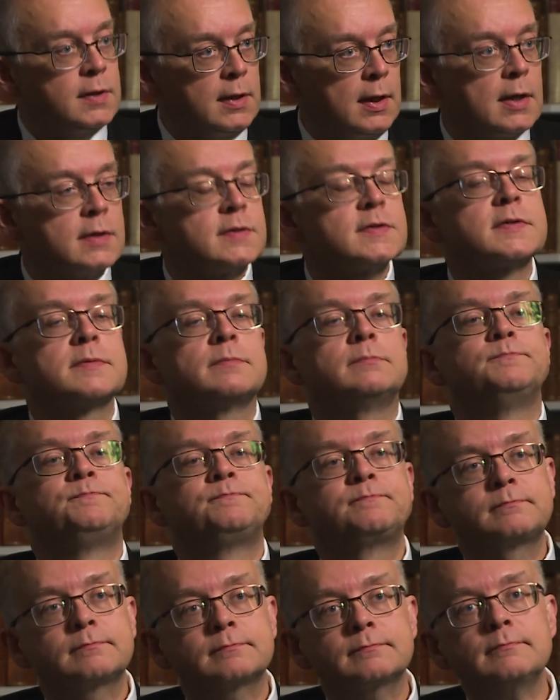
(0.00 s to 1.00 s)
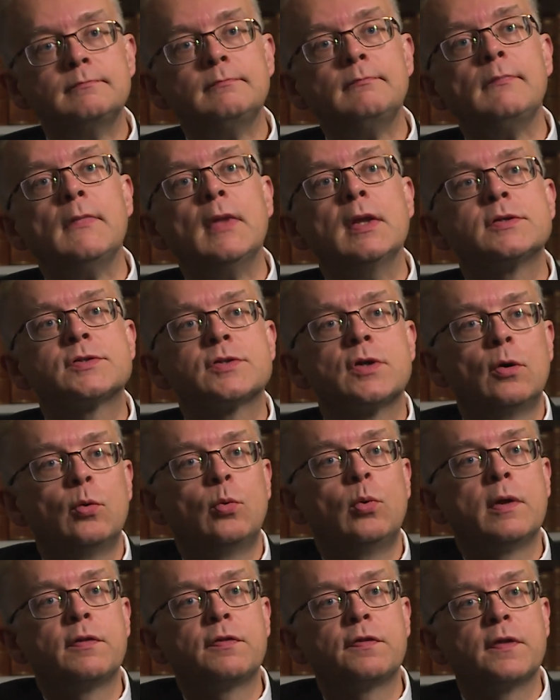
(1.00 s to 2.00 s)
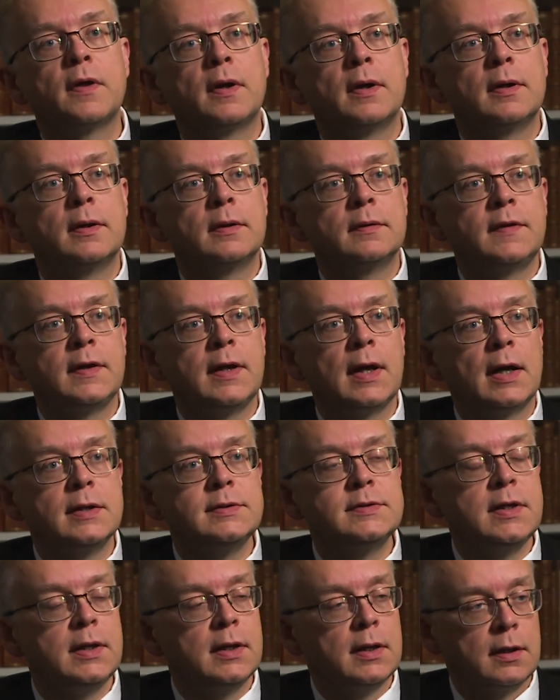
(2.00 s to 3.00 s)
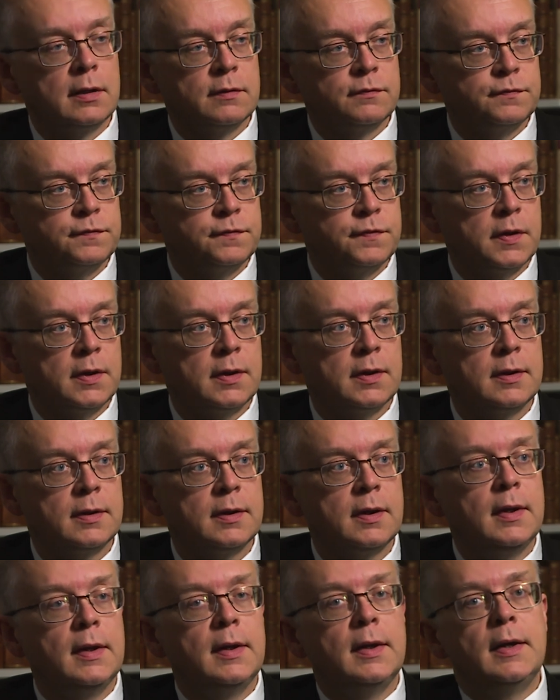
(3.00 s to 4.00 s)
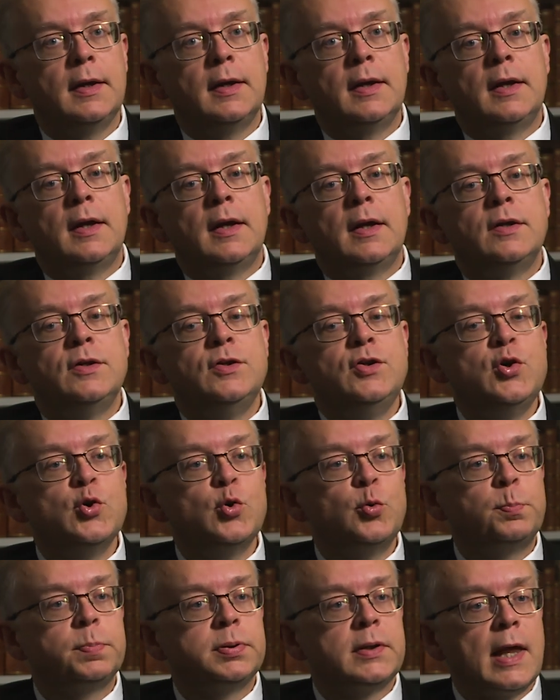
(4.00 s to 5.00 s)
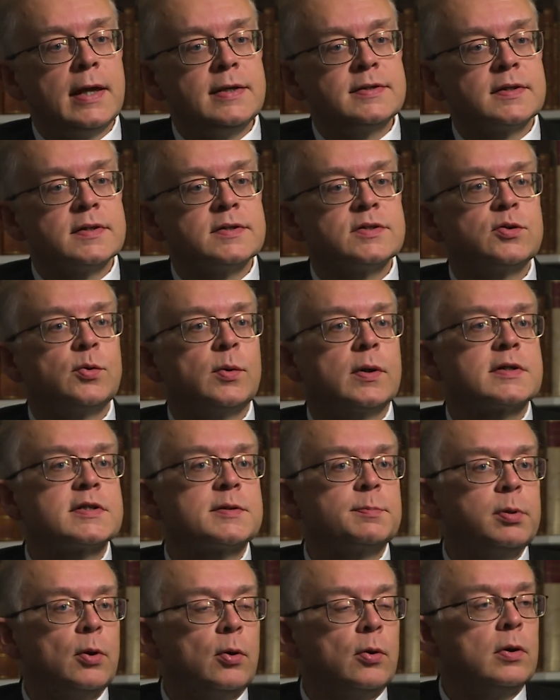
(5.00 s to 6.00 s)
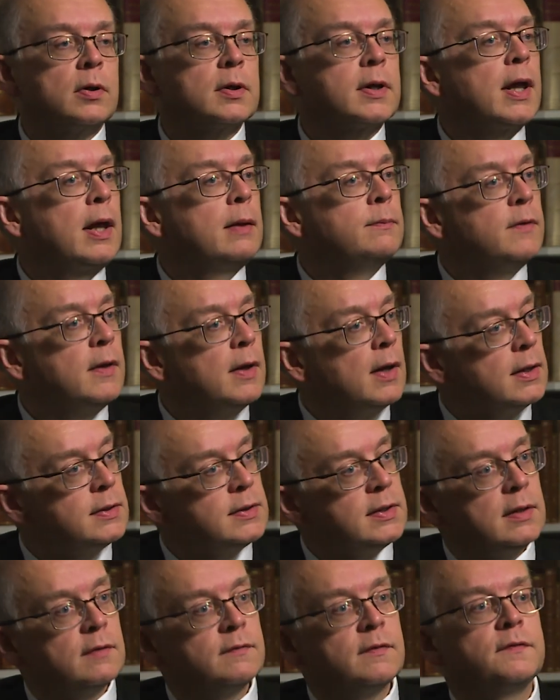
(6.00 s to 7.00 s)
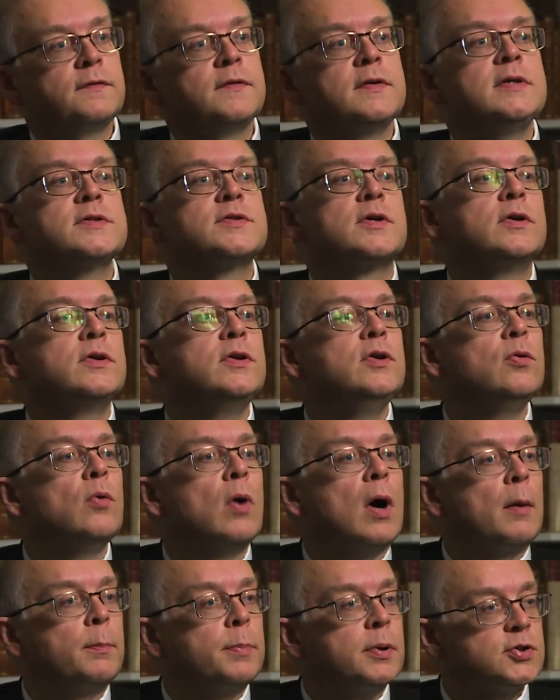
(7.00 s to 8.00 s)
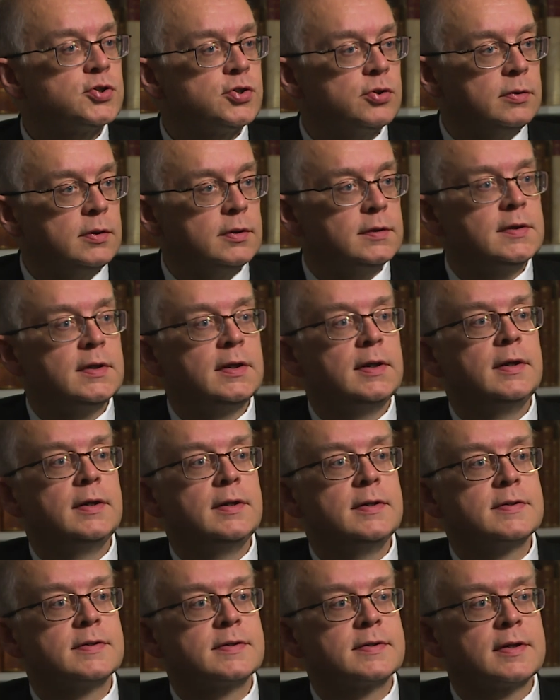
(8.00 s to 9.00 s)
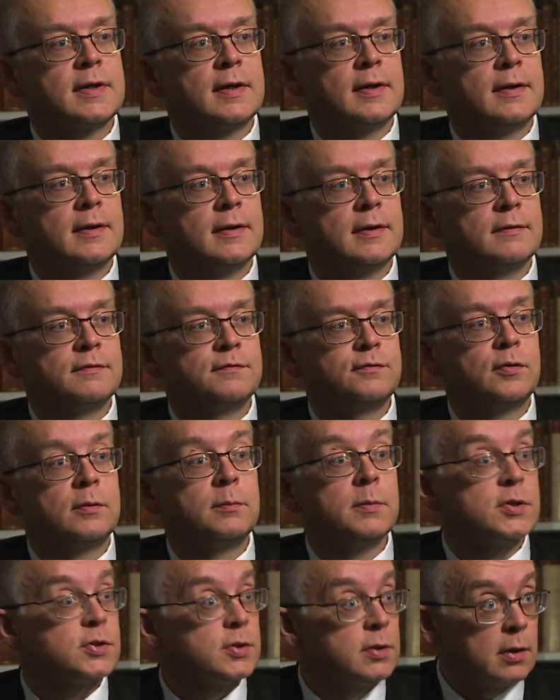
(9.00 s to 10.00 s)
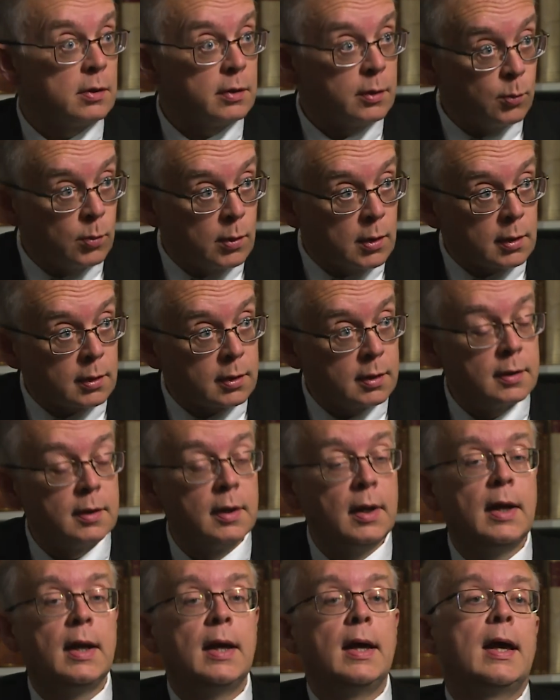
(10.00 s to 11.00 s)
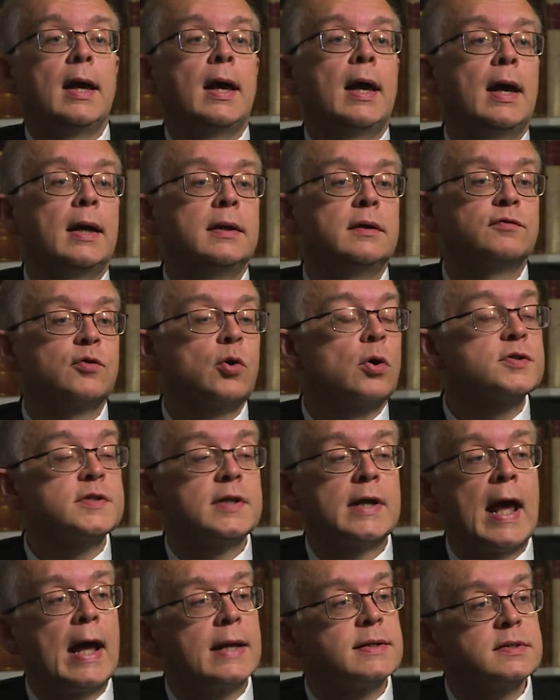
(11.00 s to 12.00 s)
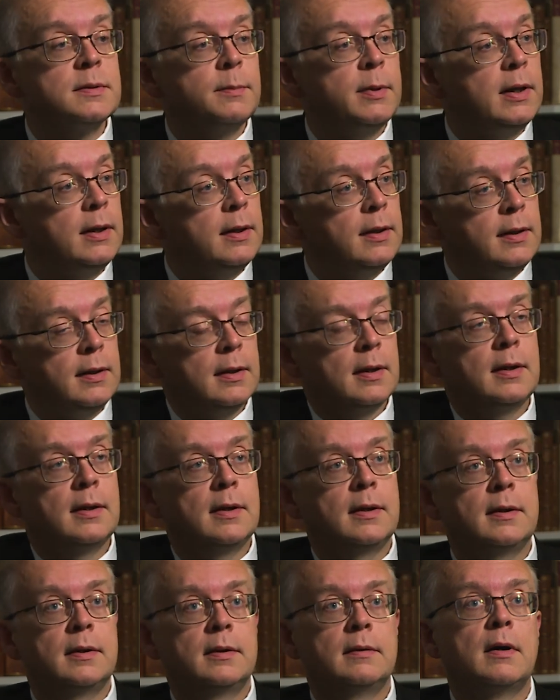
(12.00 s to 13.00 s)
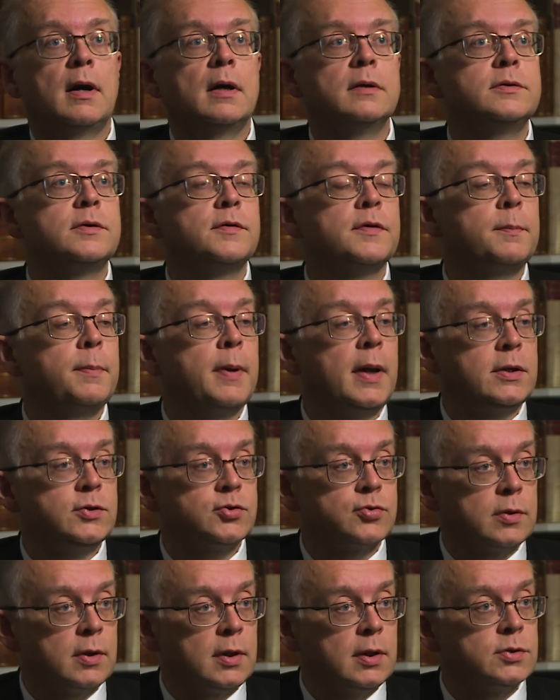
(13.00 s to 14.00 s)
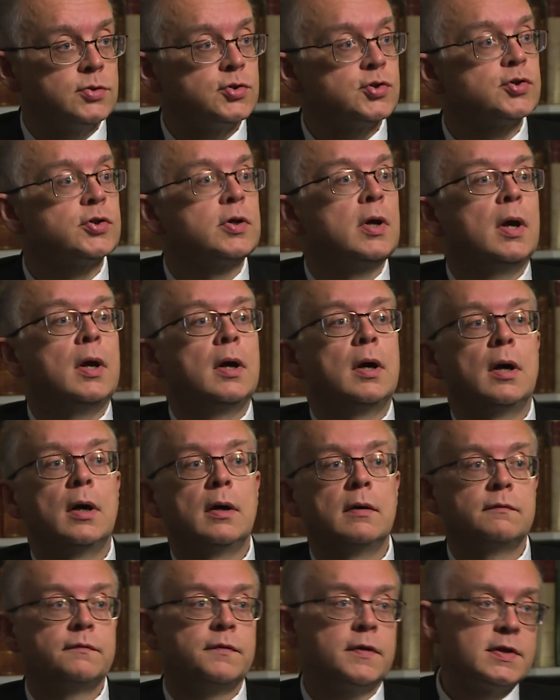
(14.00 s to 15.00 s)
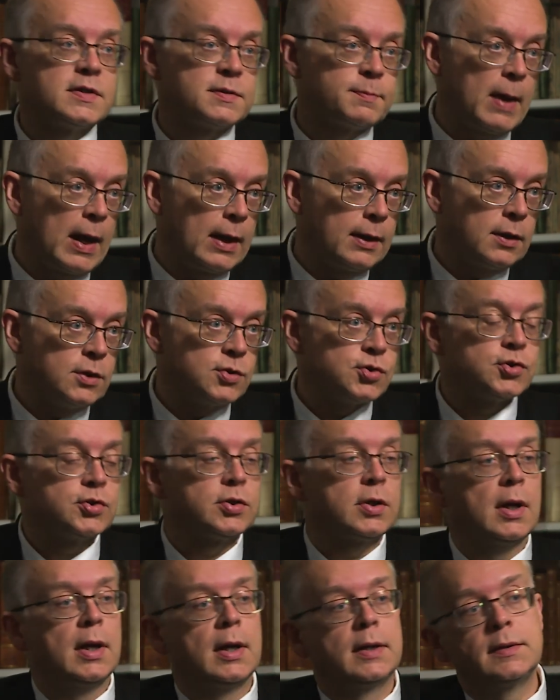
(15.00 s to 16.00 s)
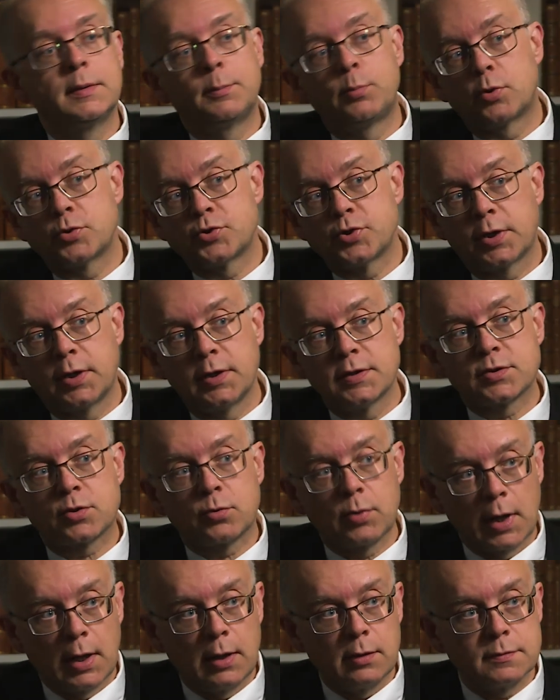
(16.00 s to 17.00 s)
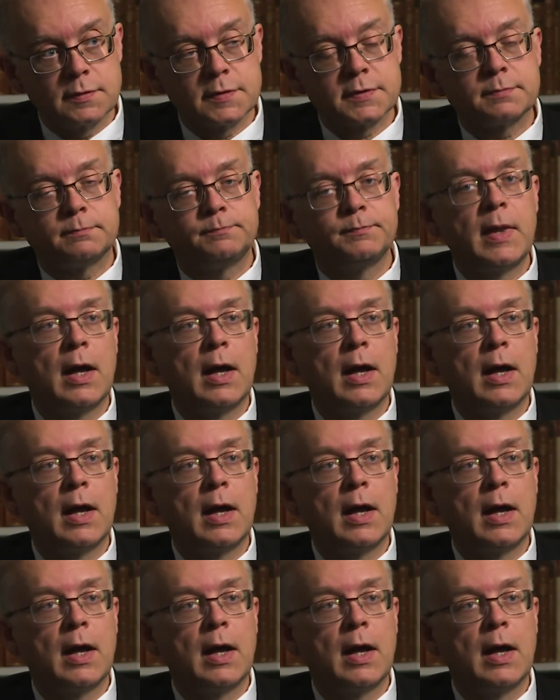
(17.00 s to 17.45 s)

Yeah. Yes. So, with uh, the idea of uh, new places to explore came the idea that these are new opportunities uh, for missionary work. And of course, it had to be uh, under the patronage of the Spanish and the Portuguese crowns.